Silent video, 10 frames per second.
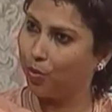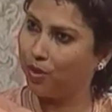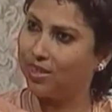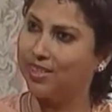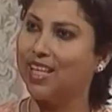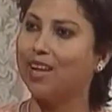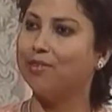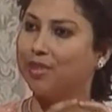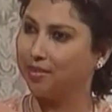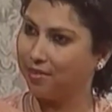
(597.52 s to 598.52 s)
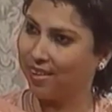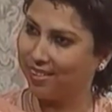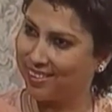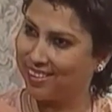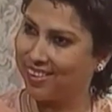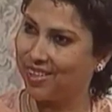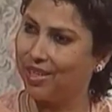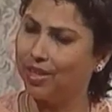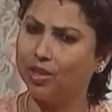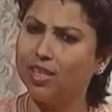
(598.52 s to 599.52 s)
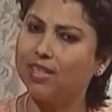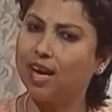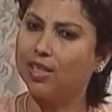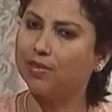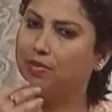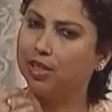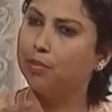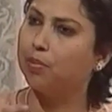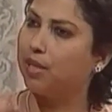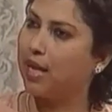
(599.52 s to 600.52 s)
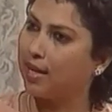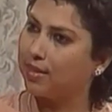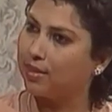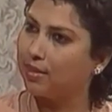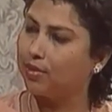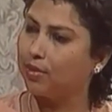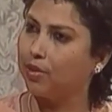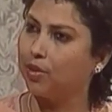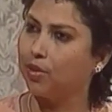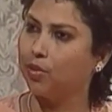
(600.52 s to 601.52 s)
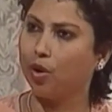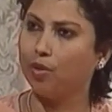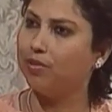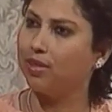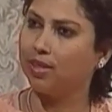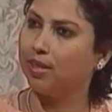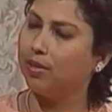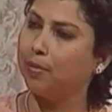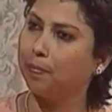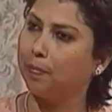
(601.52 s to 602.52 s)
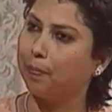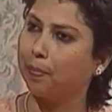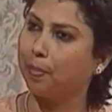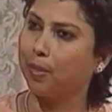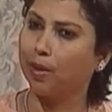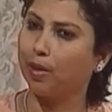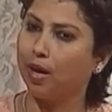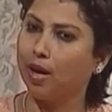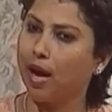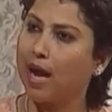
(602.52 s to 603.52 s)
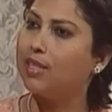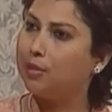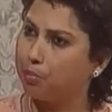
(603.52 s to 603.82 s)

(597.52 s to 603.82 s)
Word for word: which self surveils. These kinds of deeper analysis obviously um, has